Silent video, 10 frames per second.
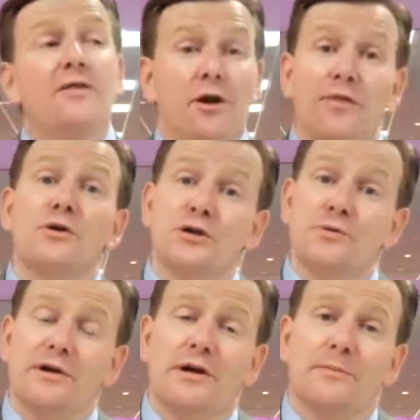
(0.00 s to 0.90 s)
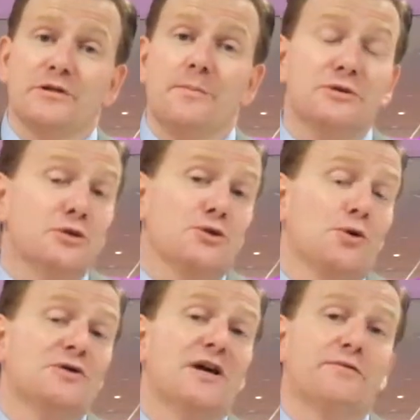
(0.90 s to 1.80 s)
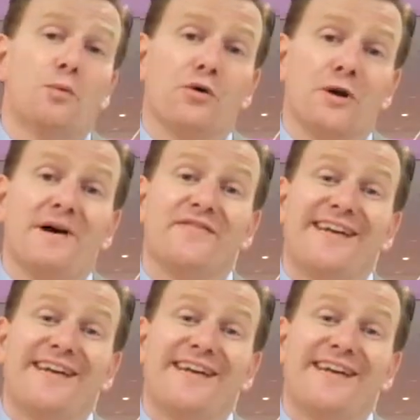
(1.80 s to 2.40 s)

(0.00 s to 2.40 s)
The other issue that comes up is insurers have to worry about